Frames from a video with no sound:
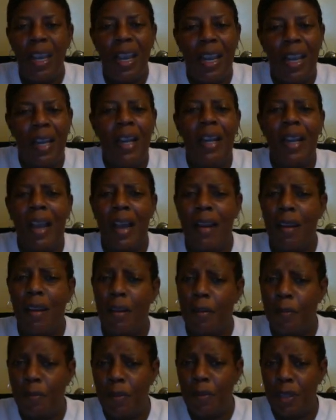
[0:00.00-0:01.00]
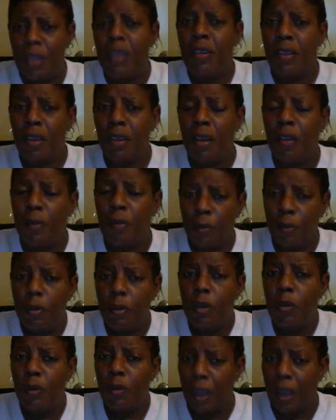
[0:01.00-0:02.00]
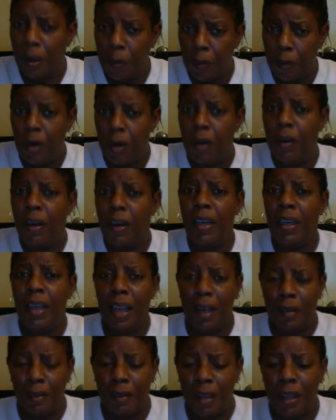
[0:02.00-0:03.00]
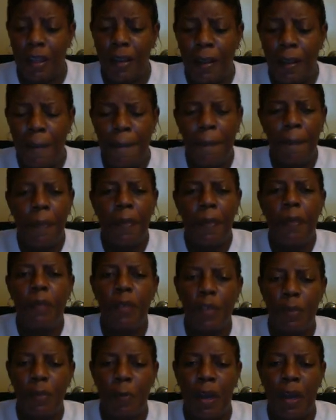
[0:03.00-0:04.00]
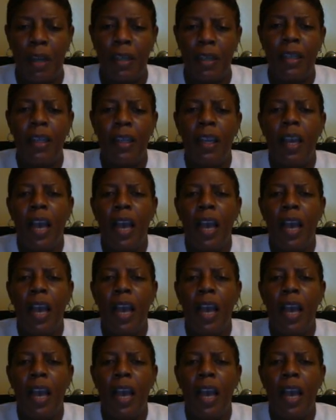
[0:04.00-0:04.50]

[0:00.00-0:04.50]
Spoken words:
and I got a sense of who they were and how they responded,